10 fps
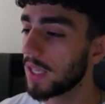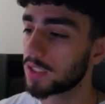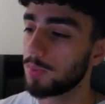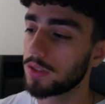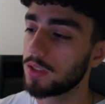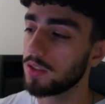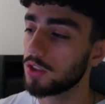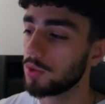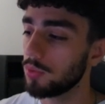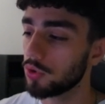expecting
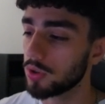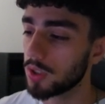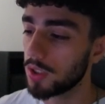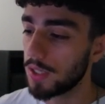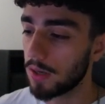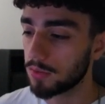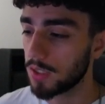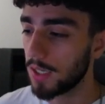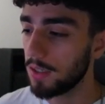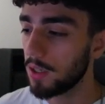distribution to the
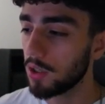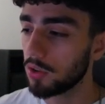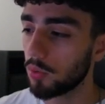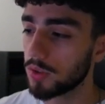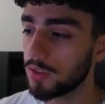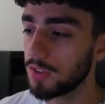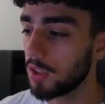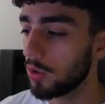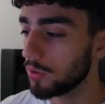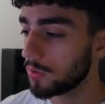downside towards
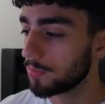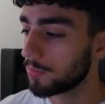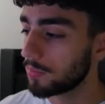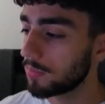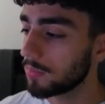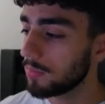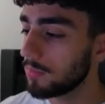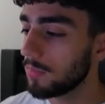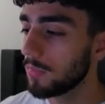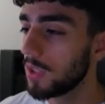these lows.
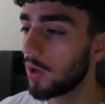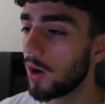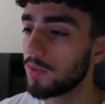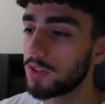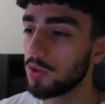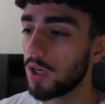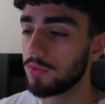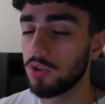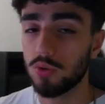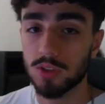Now, obviously, you
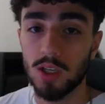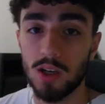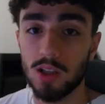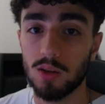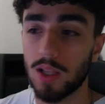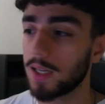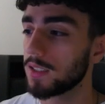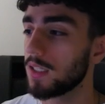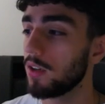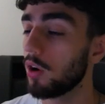have to use, like
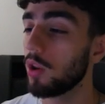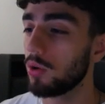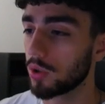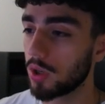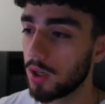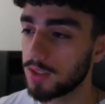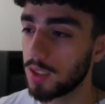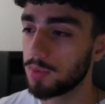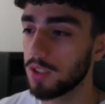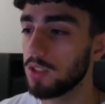I said, other
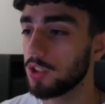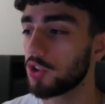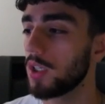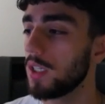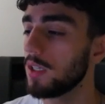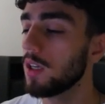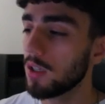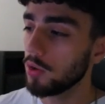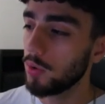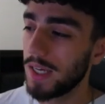concepts in this trading.
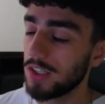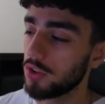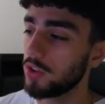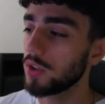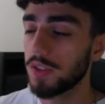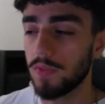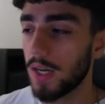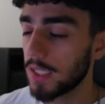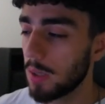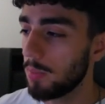You can't just use the
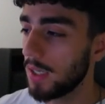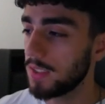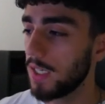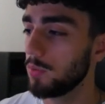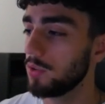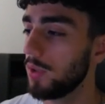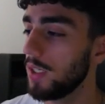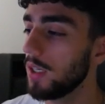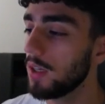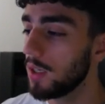fact that buy side was
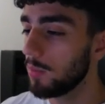rated,